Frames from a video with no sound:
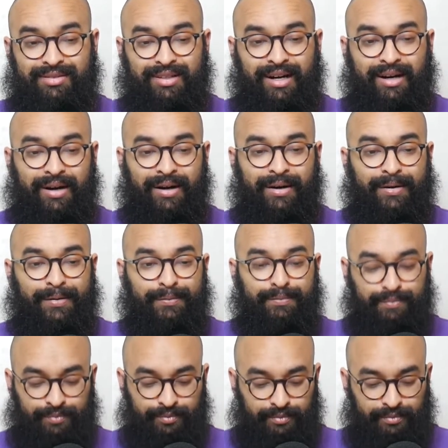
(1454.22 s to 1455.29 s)

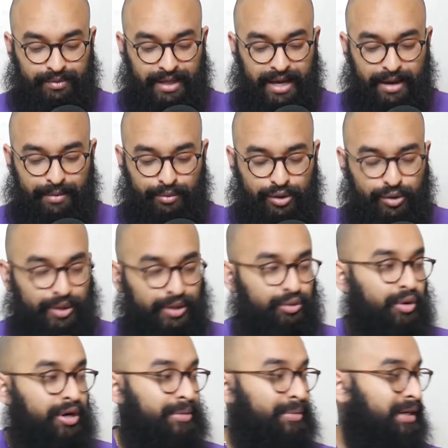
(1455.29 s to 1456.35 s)
Damn, what
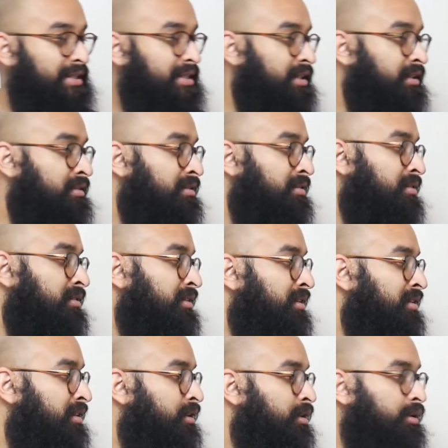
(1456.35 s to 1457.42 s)
20 minutes in?
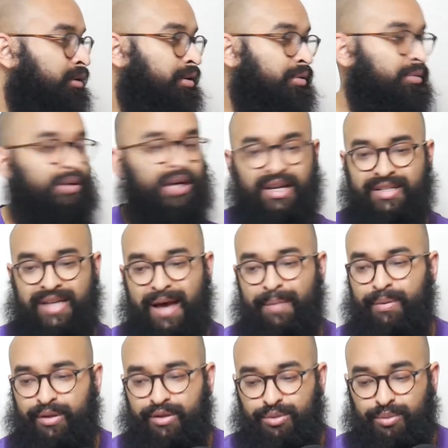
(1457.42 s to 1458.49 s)
What else
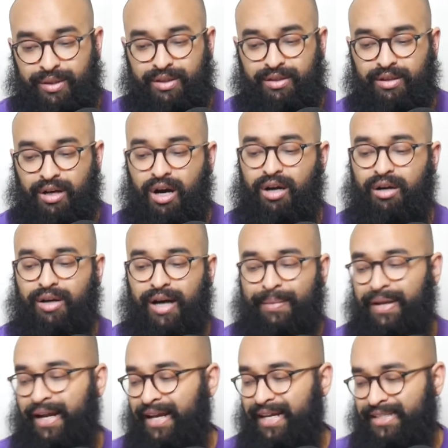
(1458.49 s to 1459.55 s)
happened this week? Oh, I
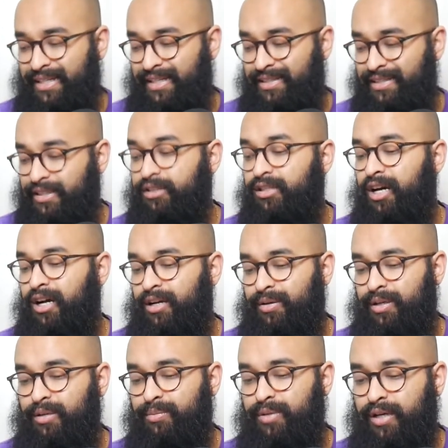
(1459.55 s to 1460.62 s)
mean, I guess I can still
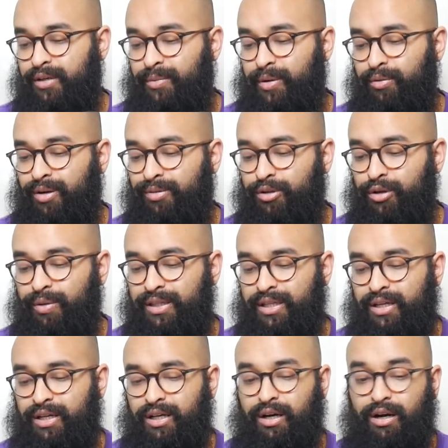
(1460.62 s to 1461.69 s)
keep talking about Ramadan. You know what
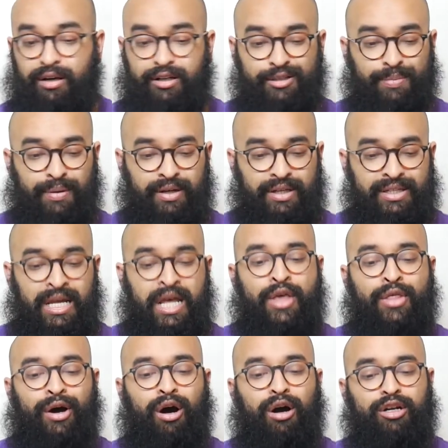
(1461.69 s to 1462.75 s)
the hardest part is?
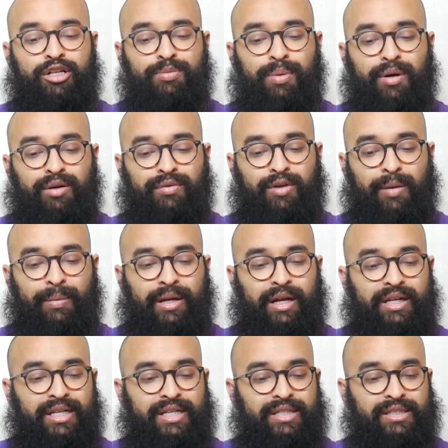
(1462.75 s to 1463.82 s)
The hardest part of Ramadan
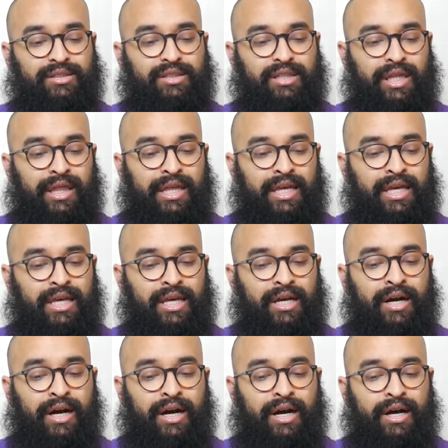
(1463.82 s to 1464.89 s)
is
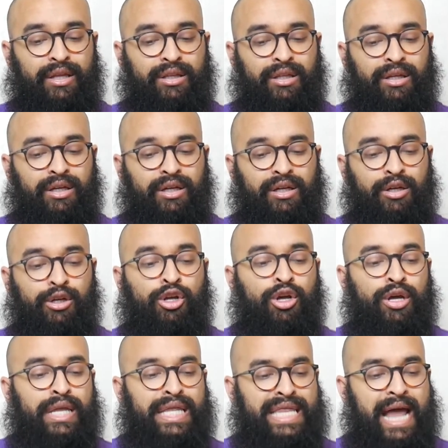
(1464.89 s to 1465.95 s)

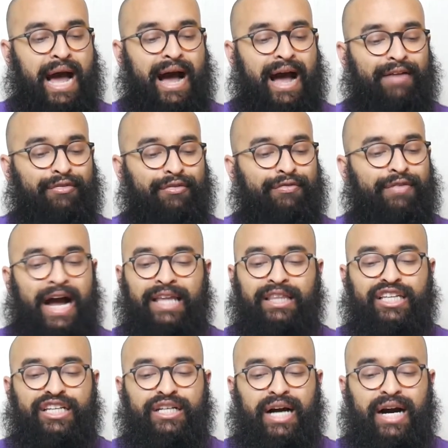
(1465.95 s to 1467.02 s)
I've
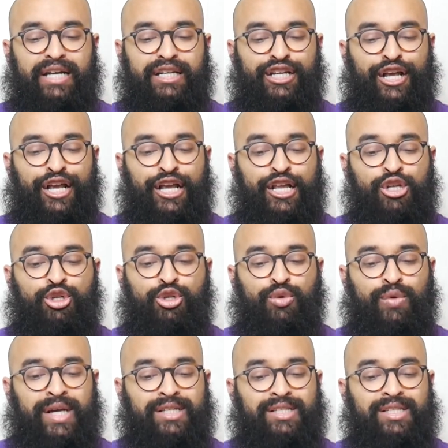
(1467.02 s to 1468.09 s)
finally gotten into
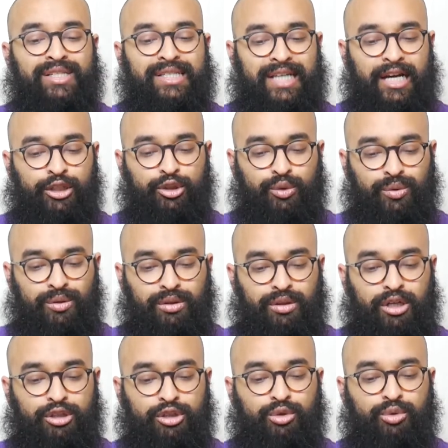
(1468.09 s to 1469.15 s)
a schedule,
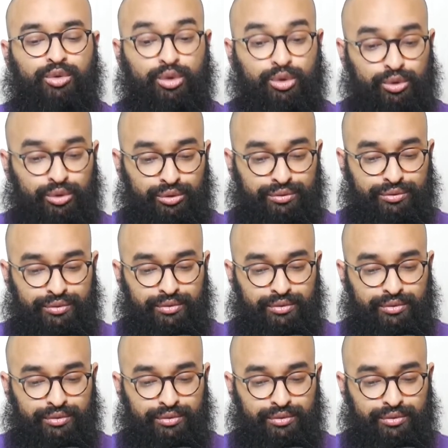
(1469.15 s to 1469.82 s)
a groove.